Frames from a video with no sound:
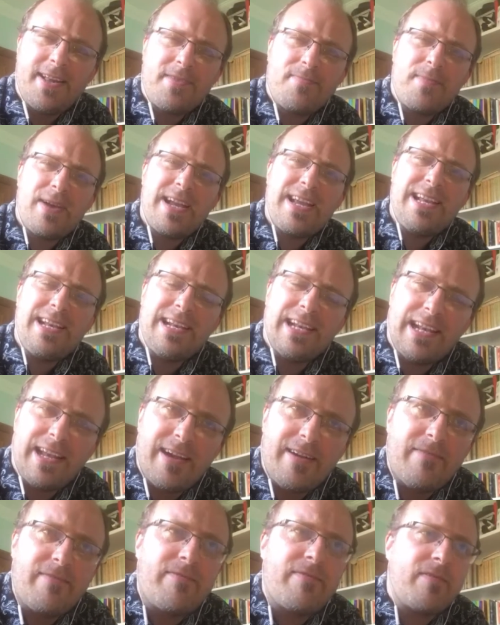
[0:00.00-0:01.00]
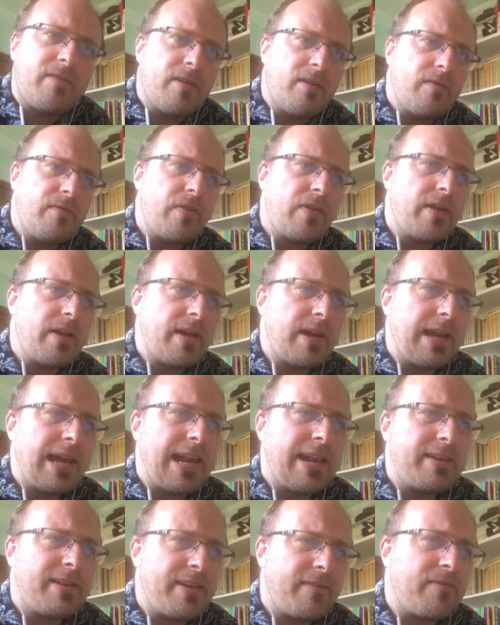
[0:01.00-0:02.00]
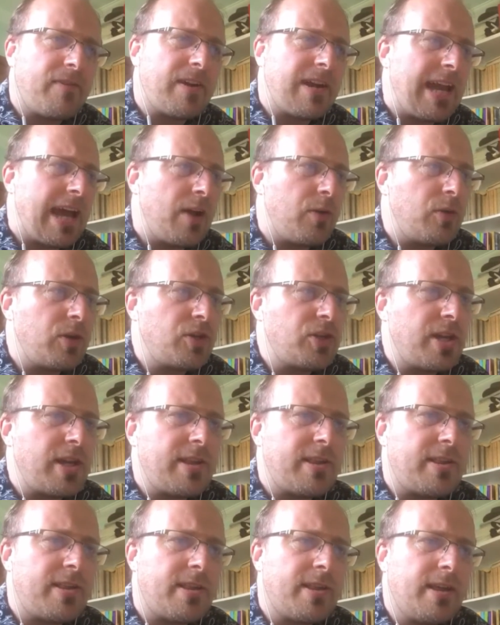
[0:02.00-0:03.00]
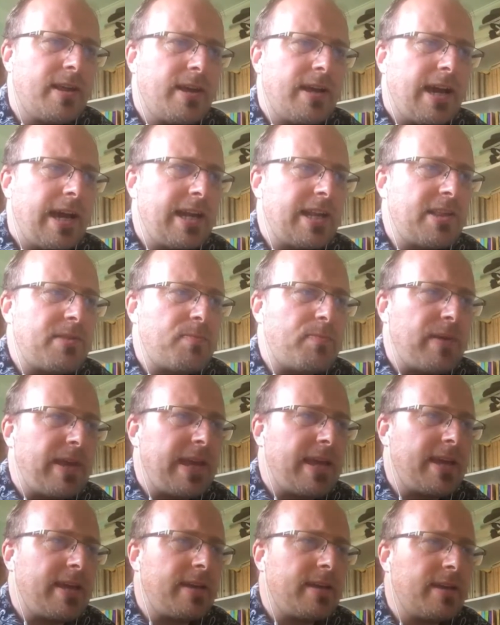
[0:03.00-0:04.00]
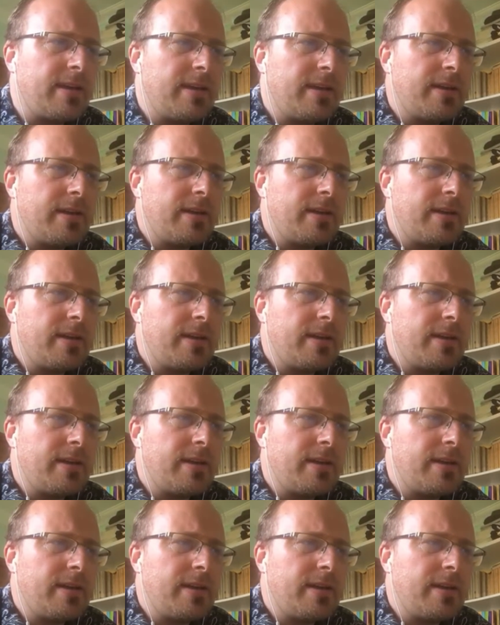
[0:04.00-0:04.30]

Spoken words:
my love of the different languages I speak